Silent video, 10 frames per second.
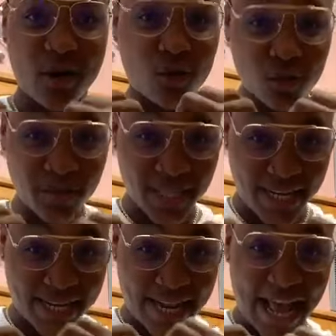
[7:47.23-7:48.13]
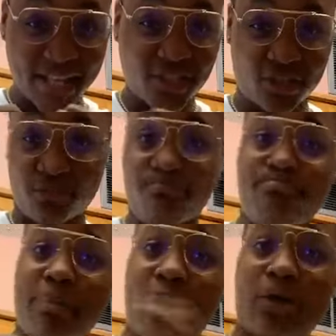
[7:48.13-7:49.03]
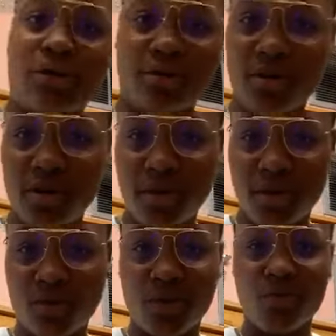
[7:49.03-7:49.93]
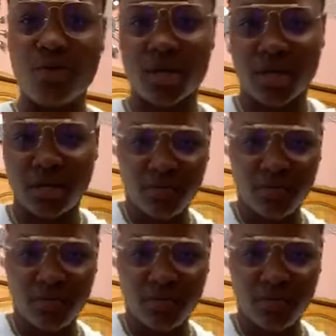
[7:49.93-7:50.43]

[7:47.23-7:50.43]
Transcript: ultimately not just burn when you cook it.